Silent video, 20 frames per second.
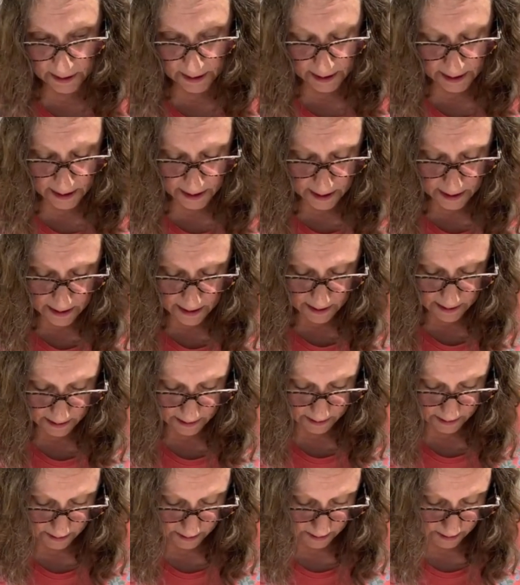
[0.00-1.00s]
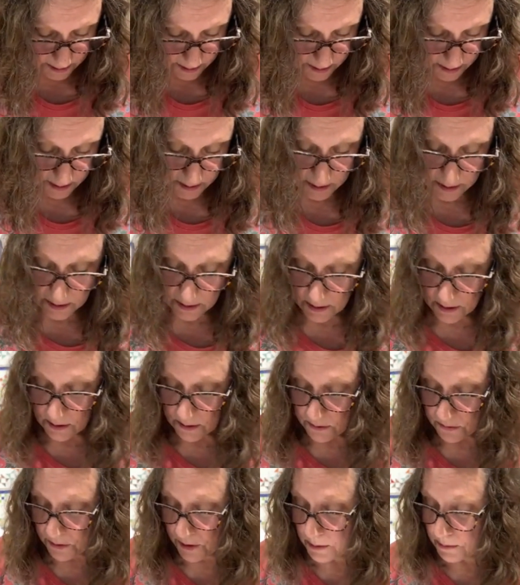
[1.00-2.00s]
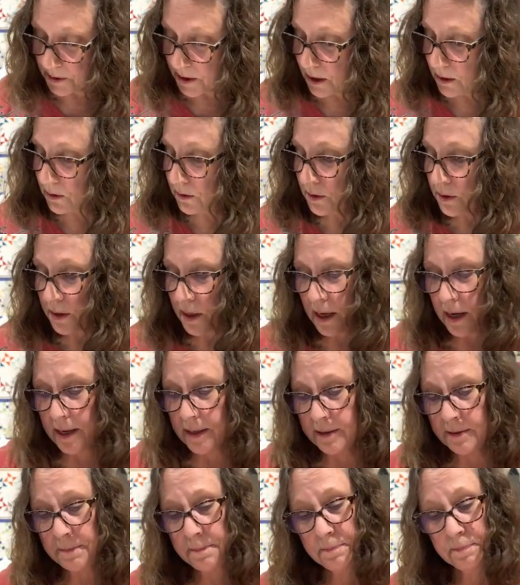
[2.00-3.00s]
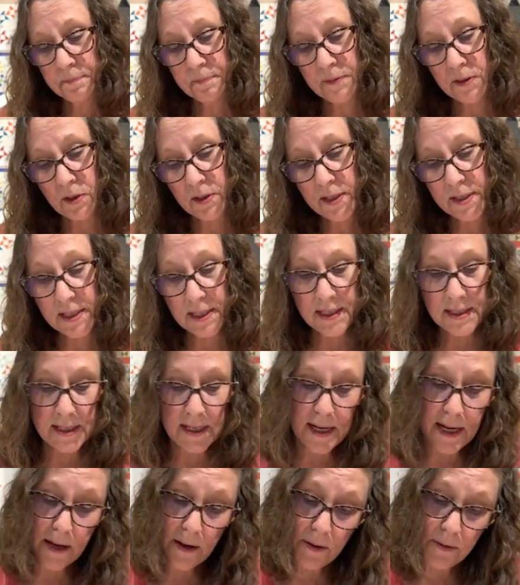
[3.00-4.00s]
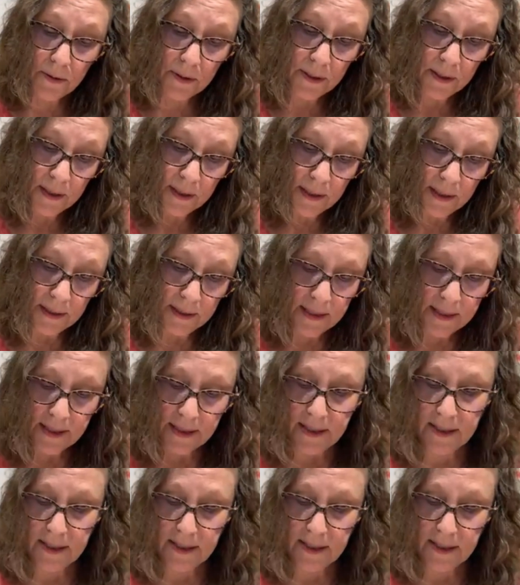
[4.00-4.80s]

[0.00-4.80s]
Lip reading: in from Color and Cotton, 36 count, and this is